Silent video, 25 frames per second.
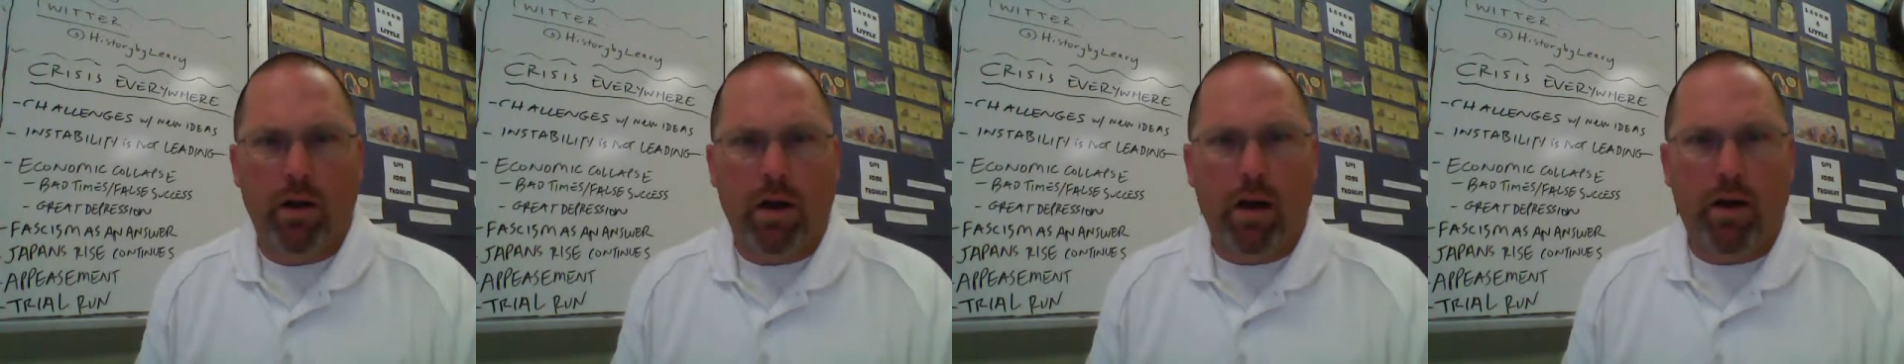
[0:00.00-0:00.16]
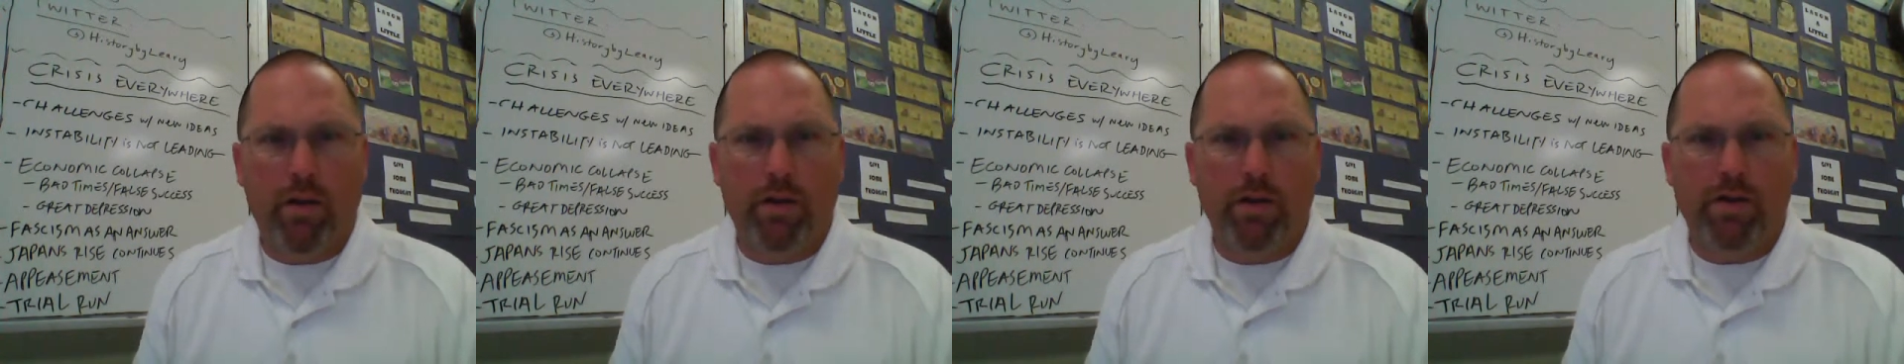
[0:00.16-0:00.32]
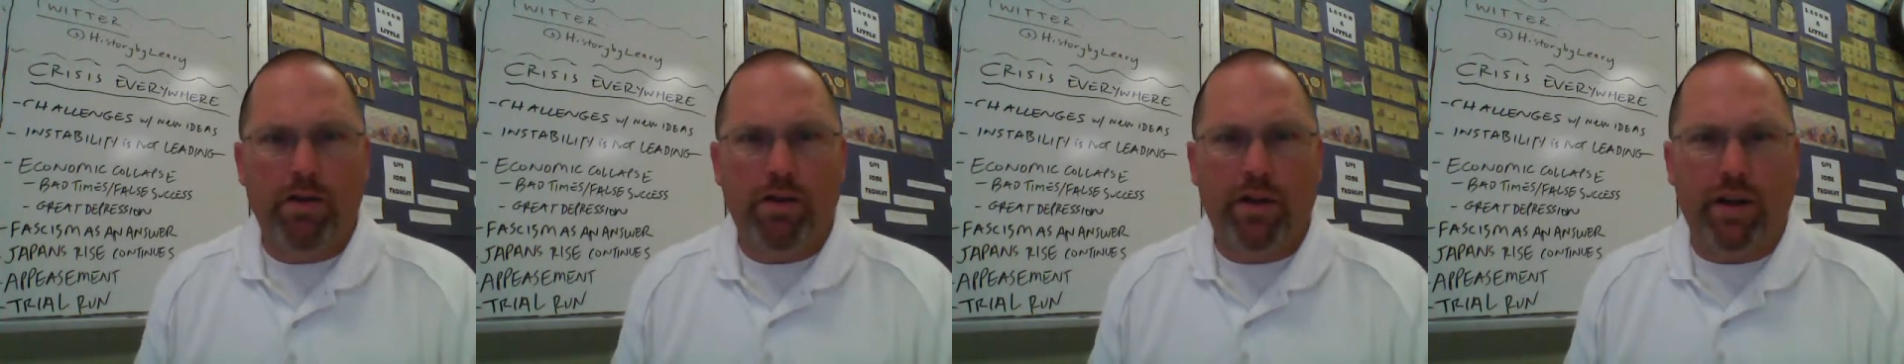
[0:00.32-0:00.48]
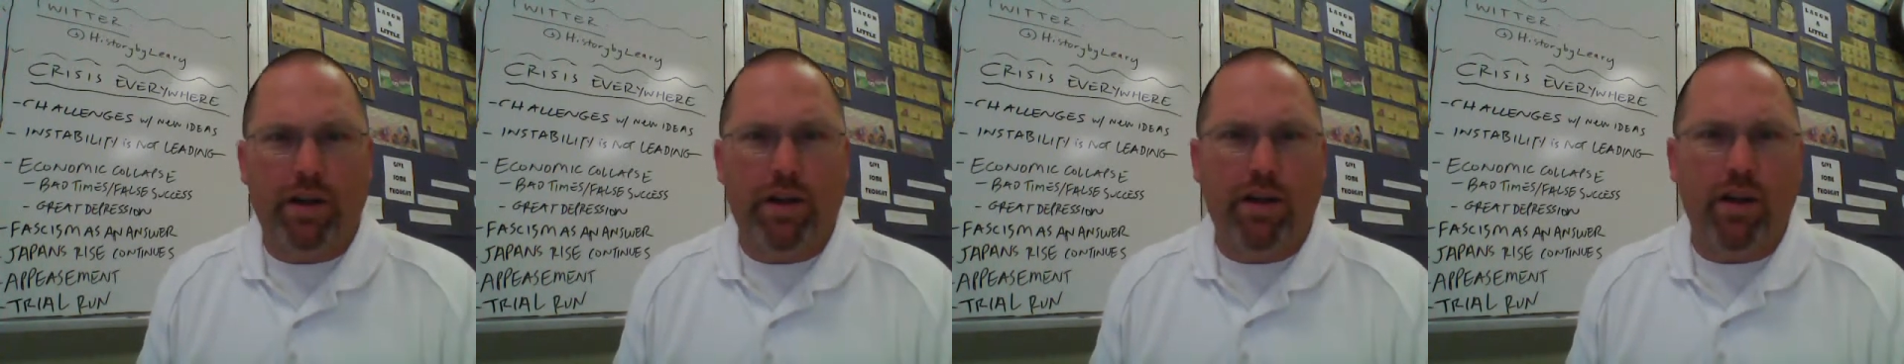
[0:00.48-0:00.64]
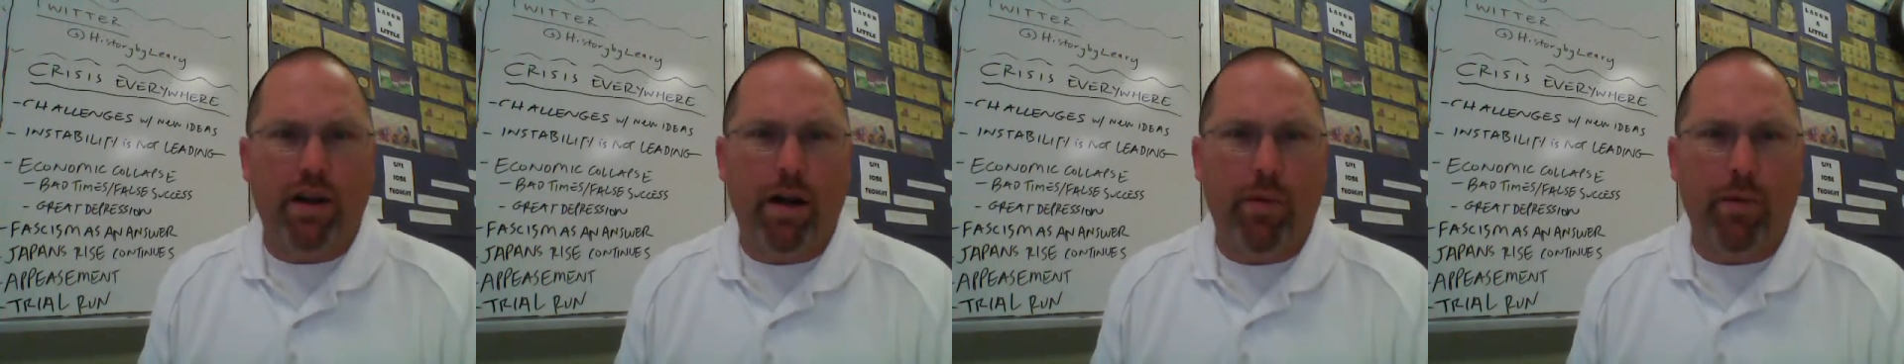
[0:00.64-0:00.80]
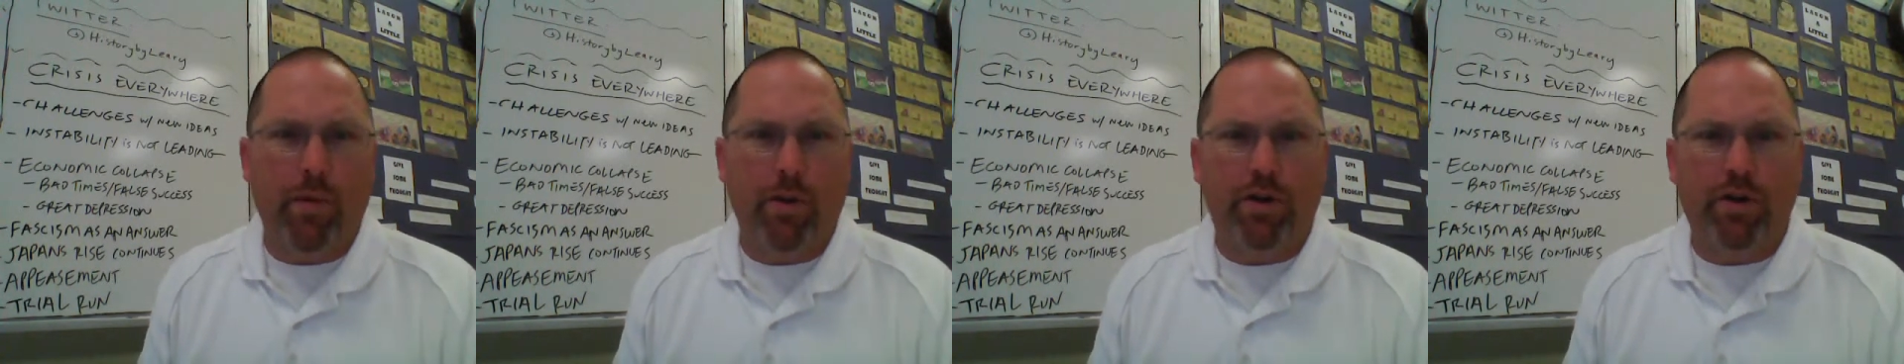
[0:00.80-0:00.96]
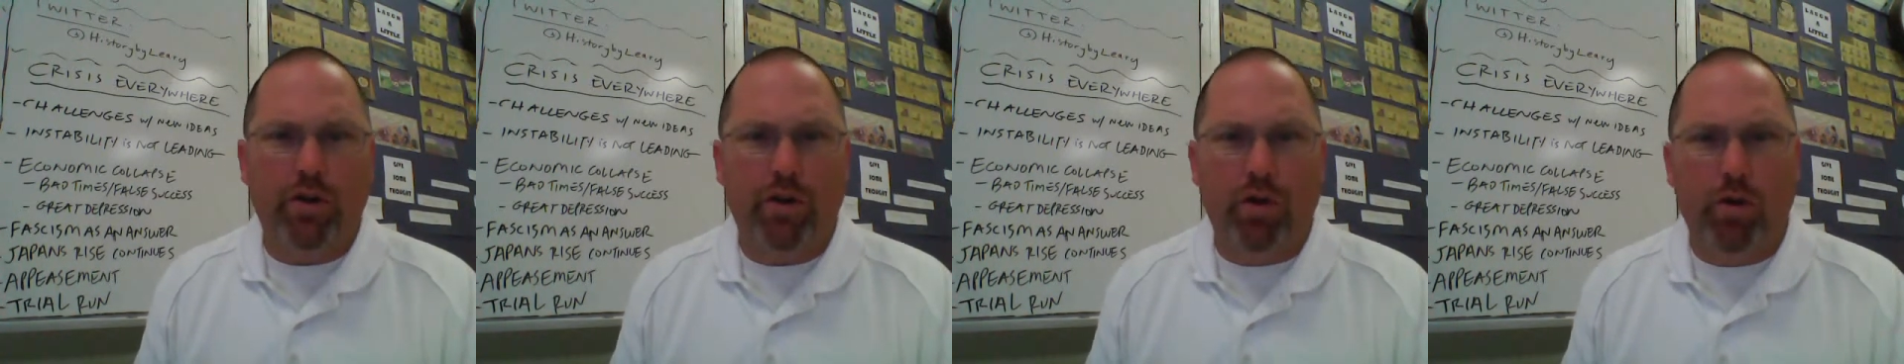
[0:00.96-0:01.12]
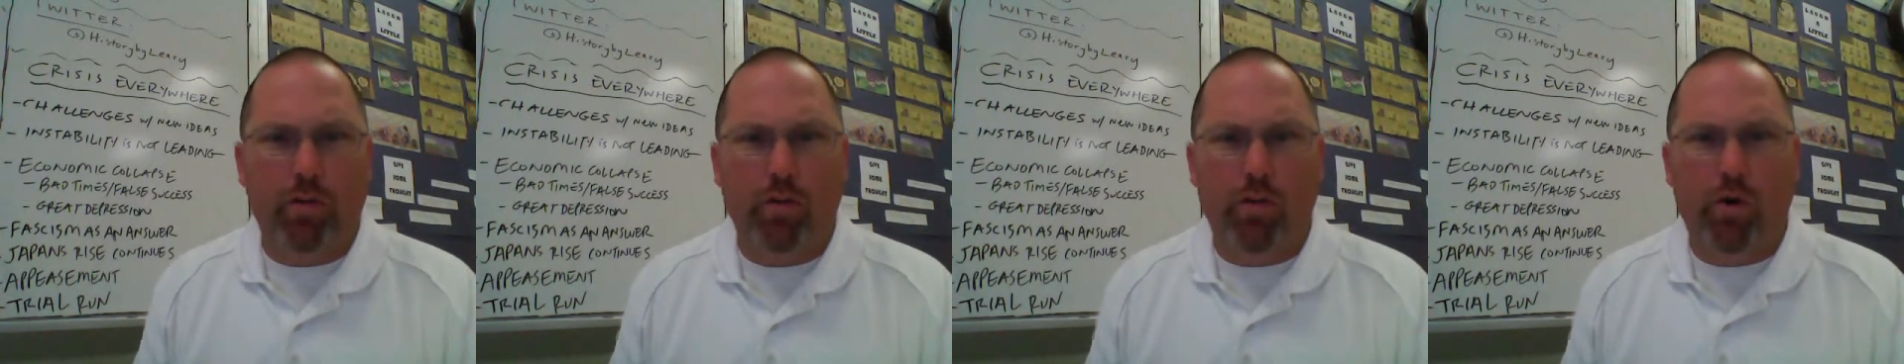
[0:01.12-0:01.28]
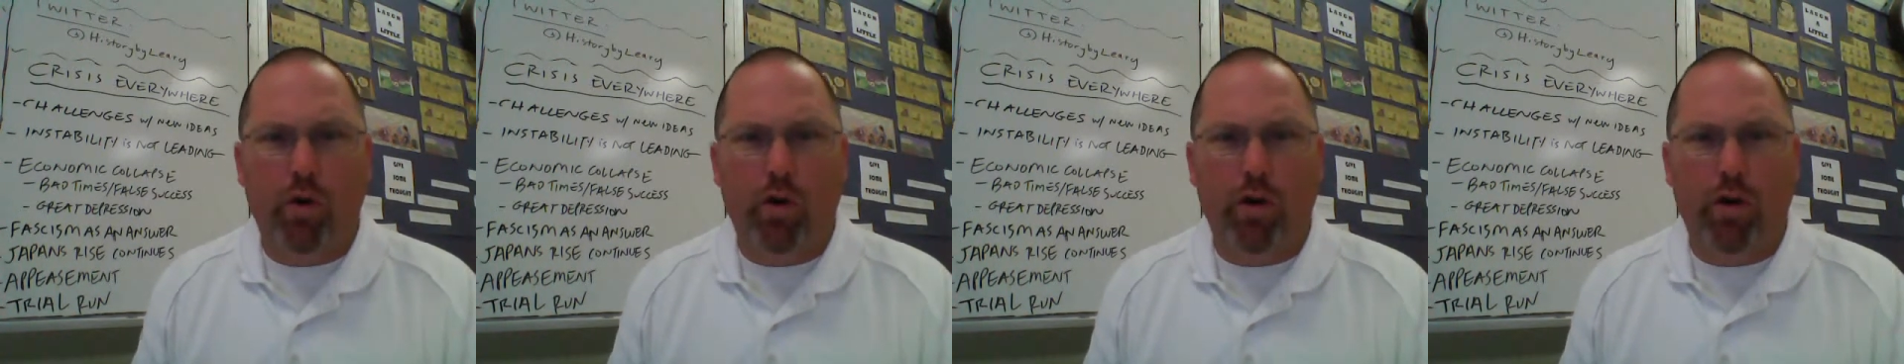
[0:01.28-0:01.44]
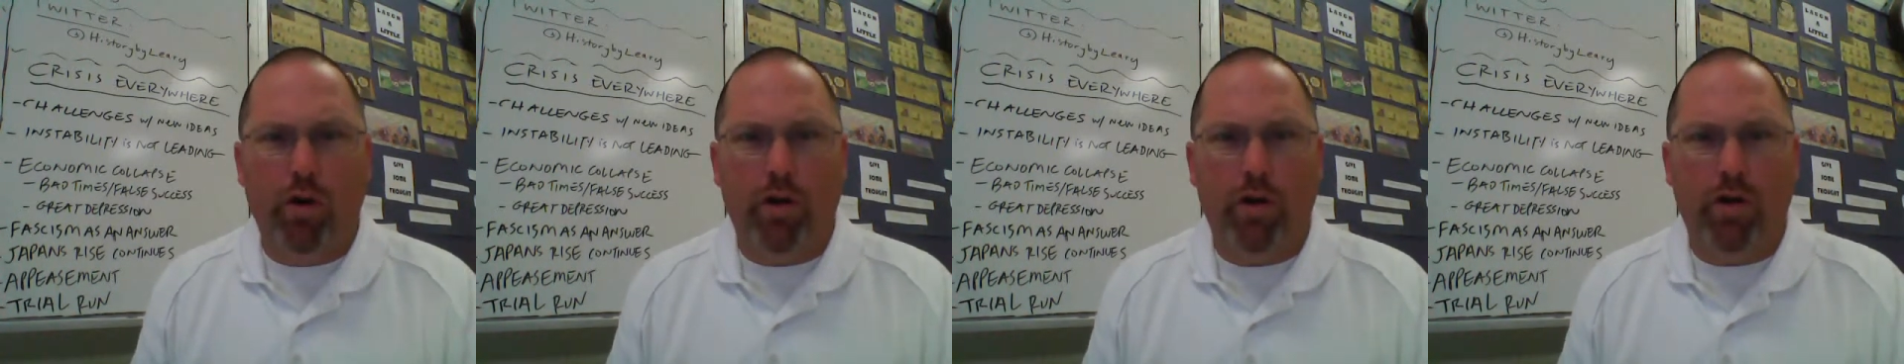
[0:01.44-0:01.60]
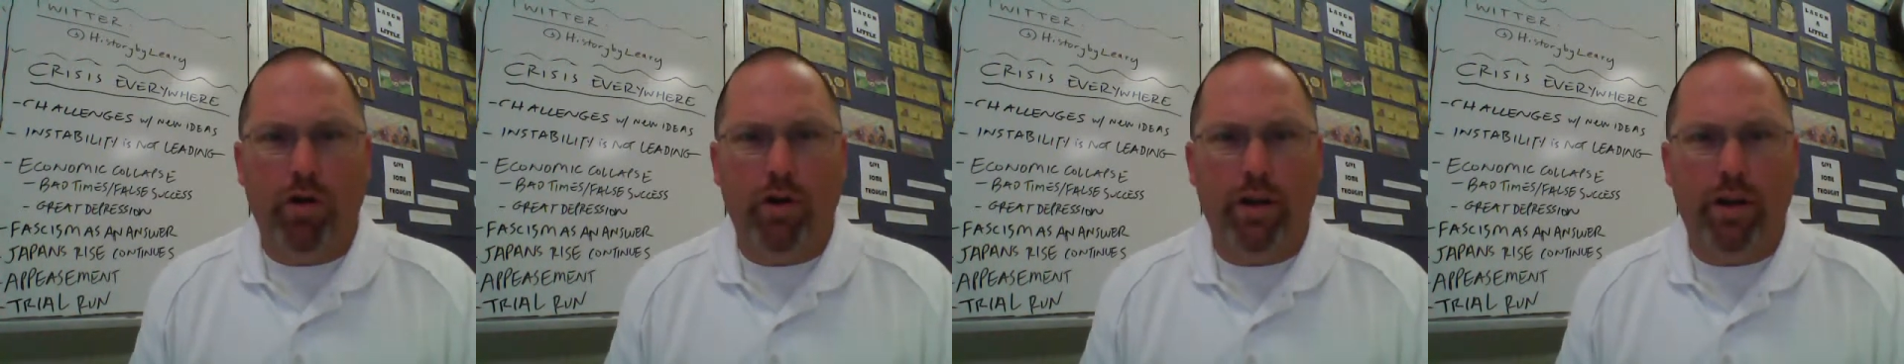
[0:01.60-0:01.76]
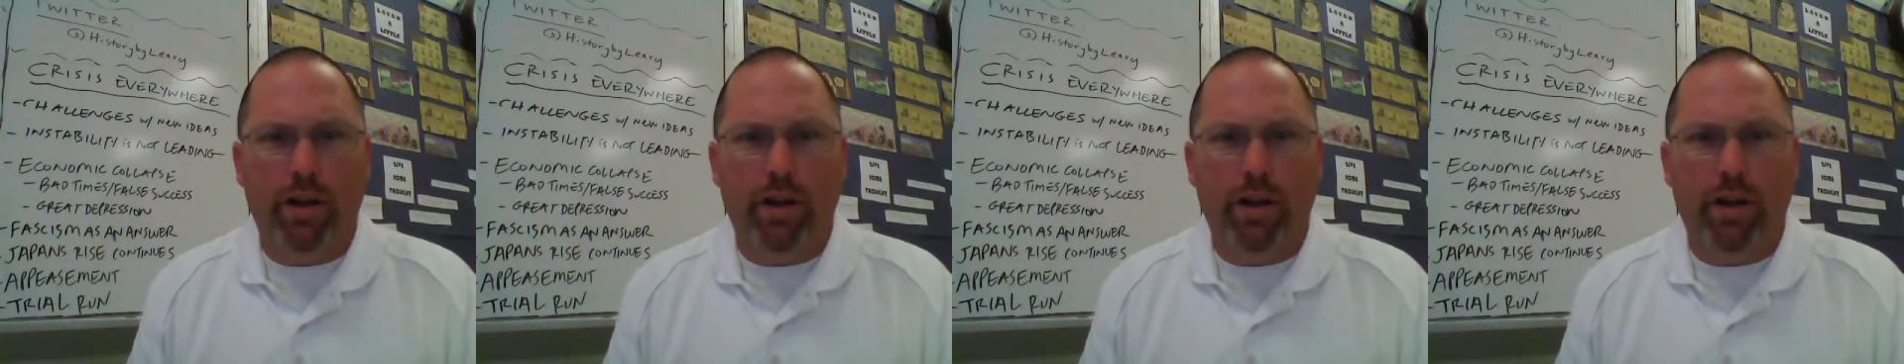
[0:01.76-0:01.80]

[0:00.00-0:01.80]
All this economic turmoil